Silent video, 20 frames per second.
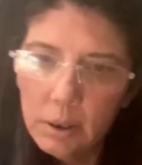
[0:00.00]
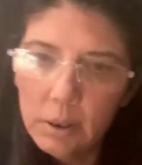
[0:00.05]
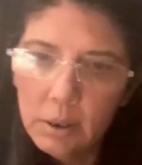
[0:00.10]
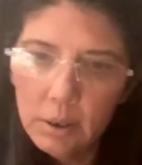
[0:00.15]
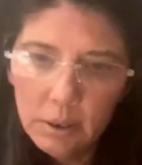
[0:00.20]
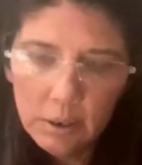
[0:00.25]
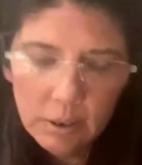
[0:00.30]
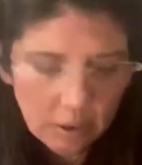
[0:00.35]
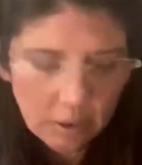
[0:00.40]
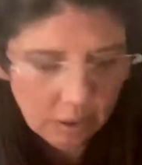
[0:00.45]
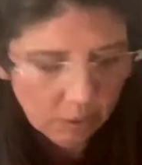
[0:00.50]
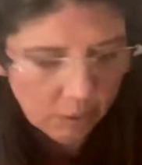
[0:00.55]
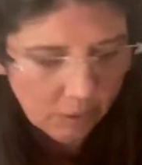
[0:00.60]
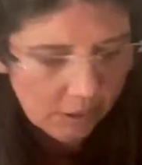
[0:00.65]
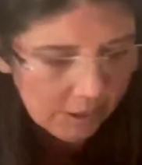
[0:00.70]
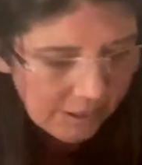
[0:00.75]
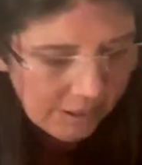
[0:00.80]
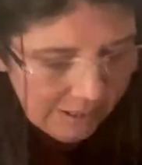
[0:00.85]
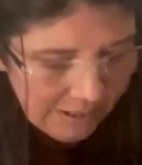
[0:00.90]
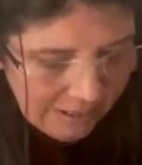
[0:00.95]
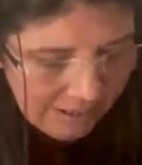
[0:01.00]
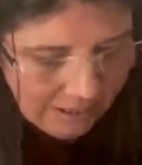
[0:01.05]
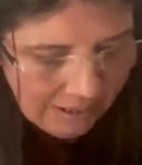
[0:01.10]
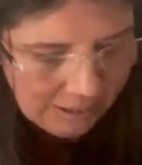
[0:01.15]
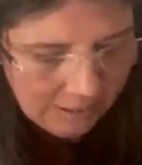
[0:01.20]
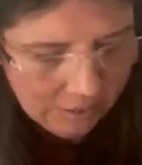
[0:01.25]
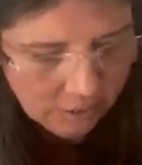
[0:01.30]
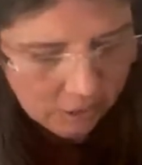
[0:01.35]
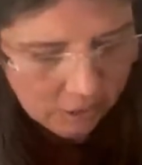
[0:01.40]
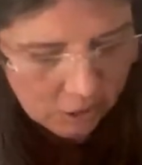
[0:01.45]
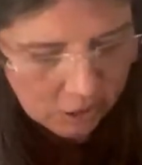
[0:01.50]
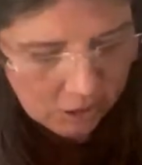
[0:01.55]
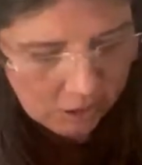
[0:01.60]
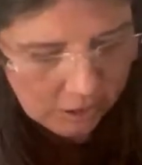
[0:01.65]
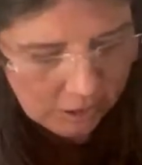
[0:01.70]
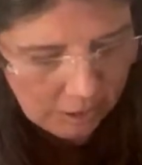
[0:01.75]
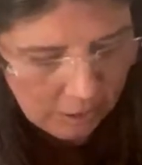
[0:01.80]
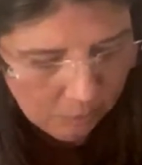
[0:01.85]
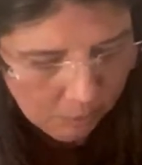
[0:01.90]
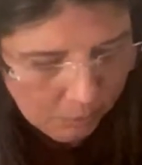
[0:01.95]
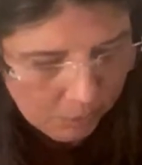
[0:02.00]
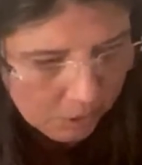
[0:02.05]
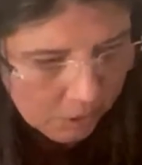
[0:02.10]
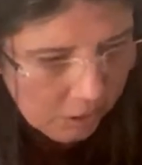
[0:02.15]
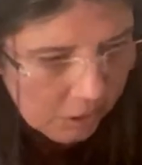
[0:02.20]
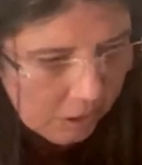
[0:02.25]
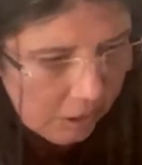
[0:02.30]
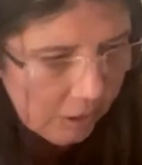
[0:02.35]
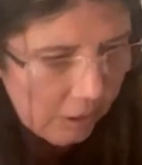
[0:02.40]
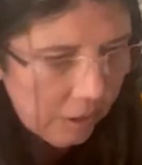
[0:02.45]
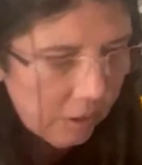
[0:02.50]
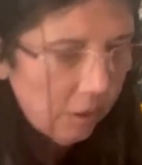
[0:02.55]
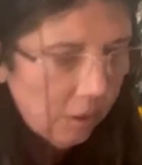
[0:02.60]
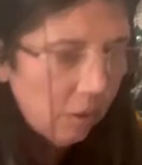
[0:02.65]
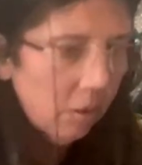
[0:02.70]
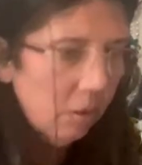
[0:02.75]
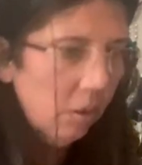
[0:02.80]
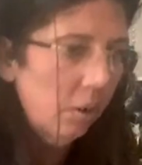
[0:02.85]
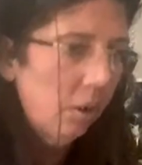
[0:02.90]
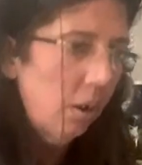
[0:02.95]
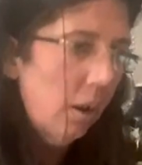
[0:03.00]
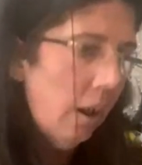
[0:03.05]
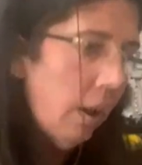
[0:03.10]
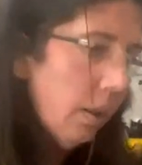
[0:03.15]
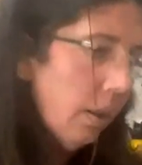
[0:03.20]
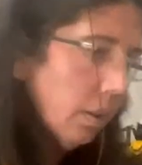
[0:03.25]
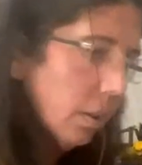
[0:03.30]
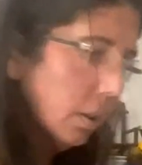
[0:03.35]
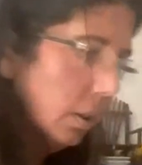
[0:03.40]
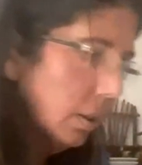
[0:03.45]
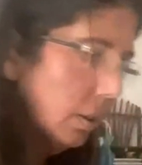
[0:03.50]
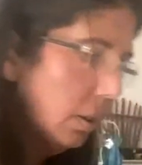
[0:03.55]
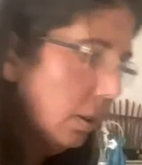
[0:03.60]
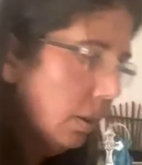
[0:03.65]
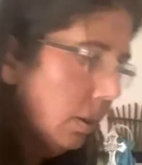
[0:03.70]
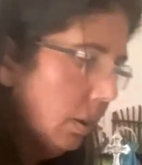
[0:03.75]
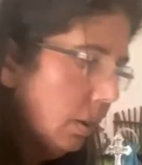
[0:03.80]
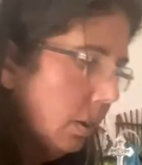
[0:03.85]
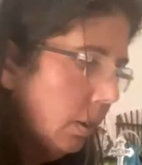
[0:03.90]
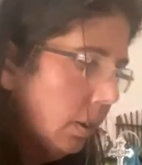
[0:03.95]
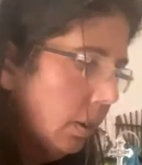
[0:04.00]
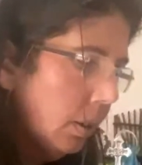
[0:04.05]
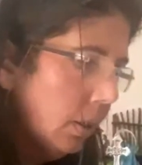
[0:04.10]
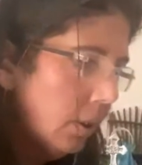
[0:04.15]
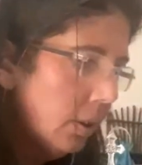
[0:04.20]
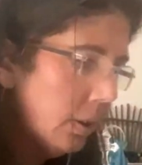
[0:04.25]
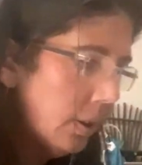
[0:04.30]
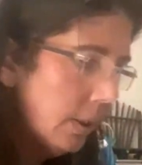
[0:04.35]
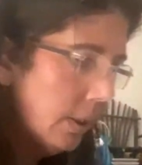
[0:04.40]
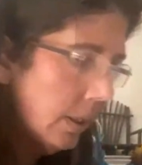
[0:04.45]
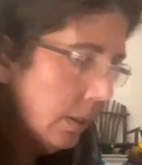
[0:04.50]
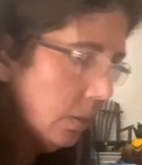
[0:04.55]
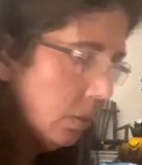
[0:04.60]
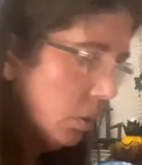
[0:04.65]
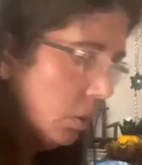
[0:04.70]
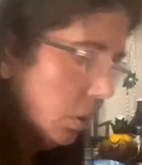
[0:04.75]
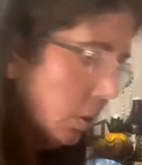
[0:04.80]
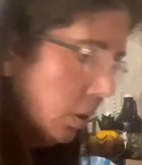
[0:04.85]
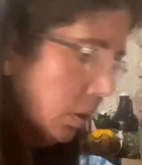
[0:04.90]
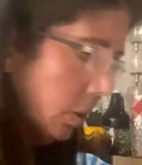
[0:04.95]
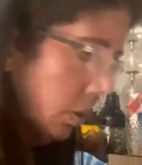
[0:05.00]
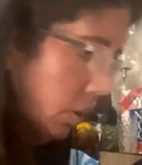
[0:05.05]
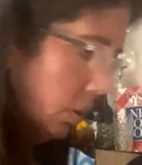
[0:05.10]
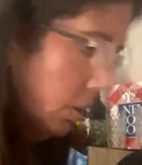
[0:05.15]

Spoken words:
You know, it's just after 10 o'clock Central.